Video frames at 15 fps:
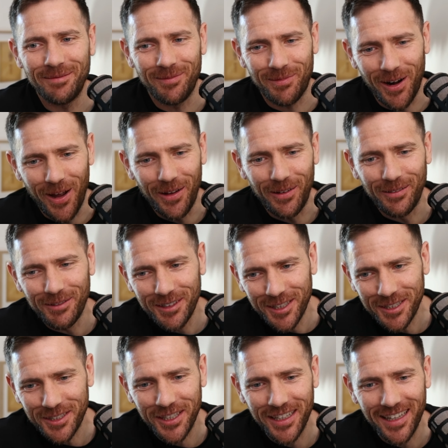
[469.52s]
bro,
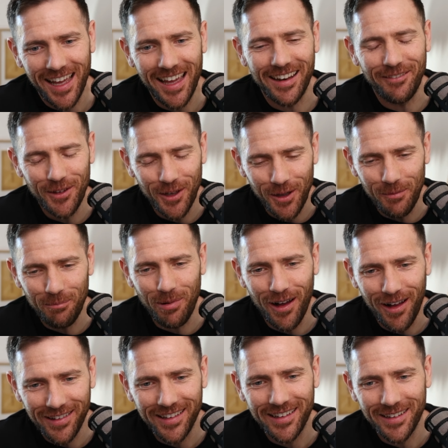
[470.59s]
just chill out. If you
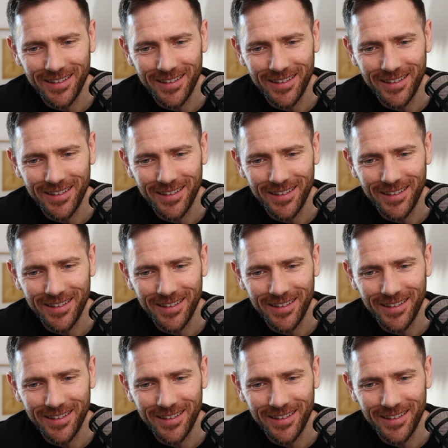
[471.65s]
compiled it and